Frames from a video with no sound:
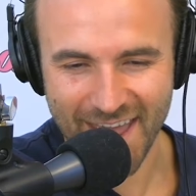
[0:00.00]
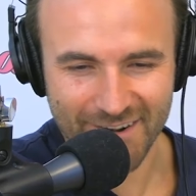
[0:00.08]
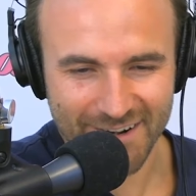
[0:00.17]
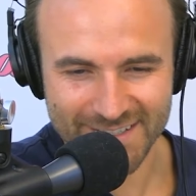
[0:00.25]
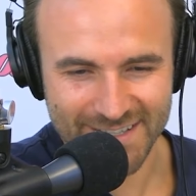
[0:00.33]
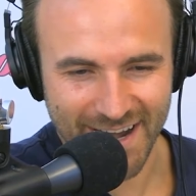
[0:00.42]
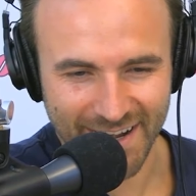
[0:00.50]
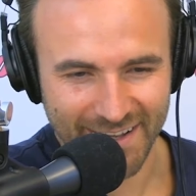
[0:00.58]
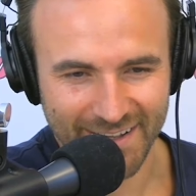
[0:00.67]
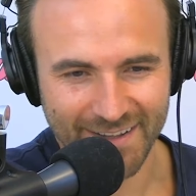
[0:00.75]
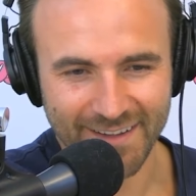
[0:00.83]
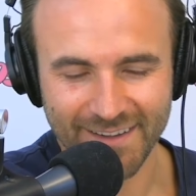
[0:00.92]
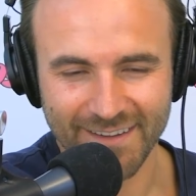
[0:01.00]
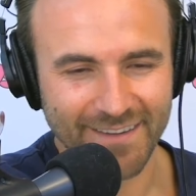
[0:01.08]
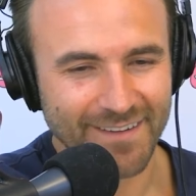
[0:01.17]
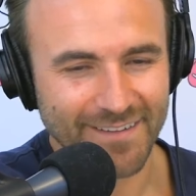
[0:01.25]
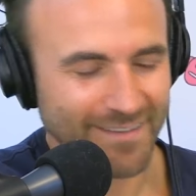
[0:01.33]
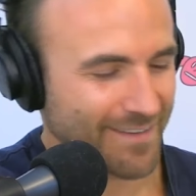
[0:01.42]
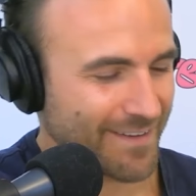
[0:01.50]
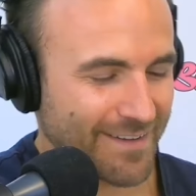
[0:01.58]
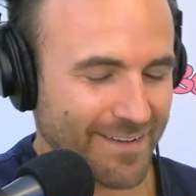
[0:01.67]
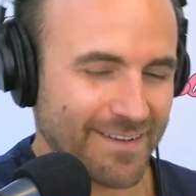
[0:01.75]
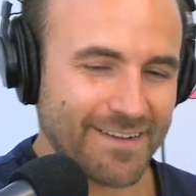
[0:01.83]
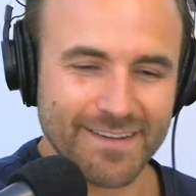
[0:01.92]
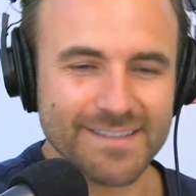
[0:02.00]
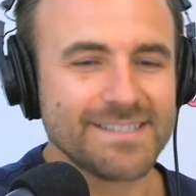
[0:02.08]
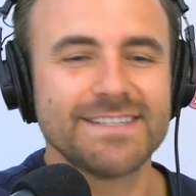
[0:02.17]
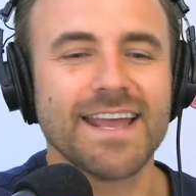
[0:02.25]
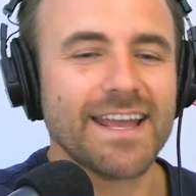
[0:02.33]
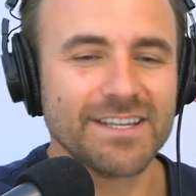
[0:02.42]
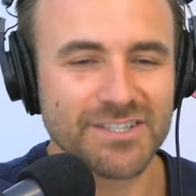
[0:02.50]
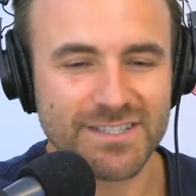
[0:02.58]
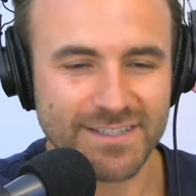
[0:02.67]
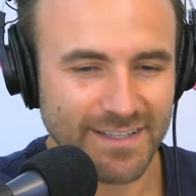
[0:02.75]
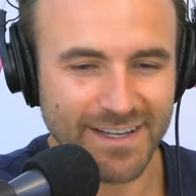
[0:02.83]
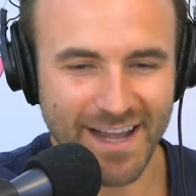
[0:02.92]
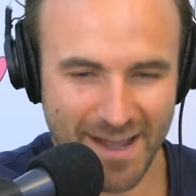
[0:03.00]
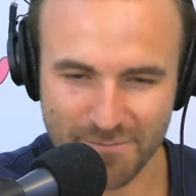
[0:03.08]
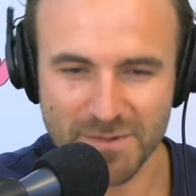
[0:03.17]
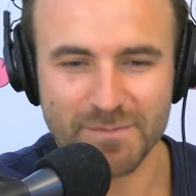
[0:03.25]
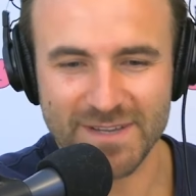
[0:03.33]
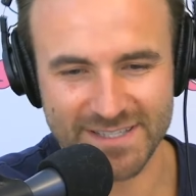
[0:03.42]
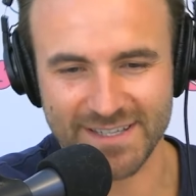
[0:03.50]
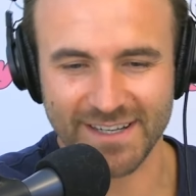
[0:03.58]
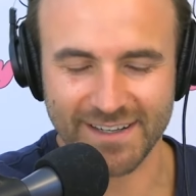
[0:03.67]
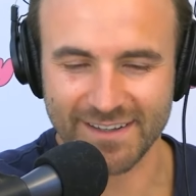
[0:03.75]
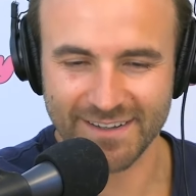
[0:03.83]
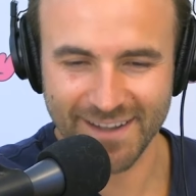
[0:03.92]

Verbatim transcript: energetic, contagiously optimistic